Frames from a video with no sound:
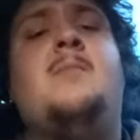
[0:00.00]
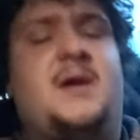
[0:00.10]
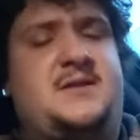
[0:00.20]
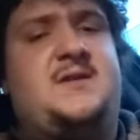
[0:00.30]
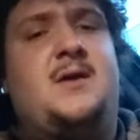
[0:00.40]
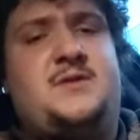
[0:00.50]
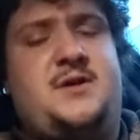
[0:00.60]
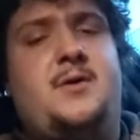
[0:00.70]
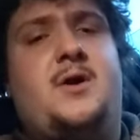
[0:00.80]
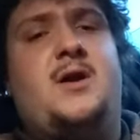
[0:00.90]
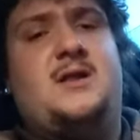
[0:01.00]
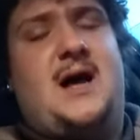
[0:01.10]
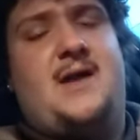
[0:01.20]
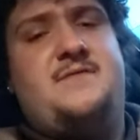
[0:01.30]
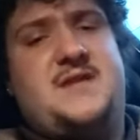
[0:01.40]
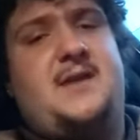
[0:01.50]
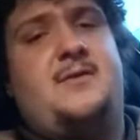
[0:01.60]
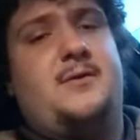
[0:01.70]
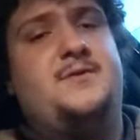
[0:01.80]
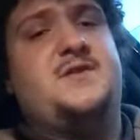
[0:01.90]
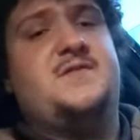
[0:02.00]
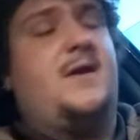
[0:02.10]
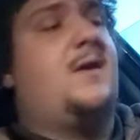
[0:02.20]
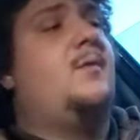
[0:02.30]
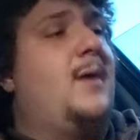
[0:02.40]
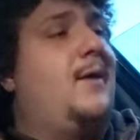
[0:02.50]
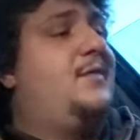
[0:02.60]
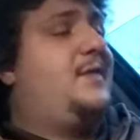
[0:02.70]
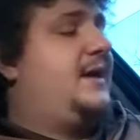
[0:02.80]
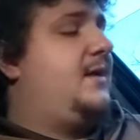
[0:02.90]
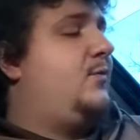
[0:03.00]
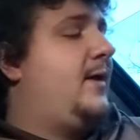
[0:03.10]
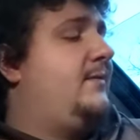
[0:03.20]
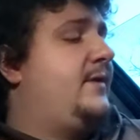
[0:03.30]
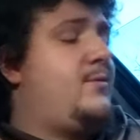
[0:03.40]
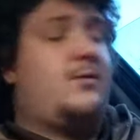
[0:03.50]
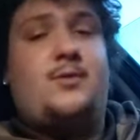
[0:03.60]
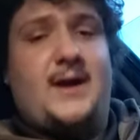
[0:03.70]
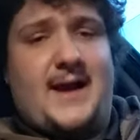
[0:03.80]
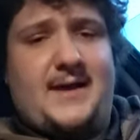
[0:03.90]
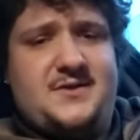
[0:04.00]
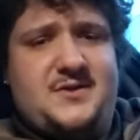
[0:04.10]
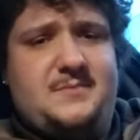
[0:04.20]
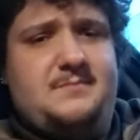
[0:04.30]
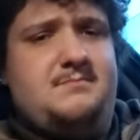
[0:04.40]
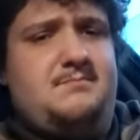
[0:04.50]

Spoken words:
But so, too, could a lot of Ted Cruz's very wealthy and well-known critics.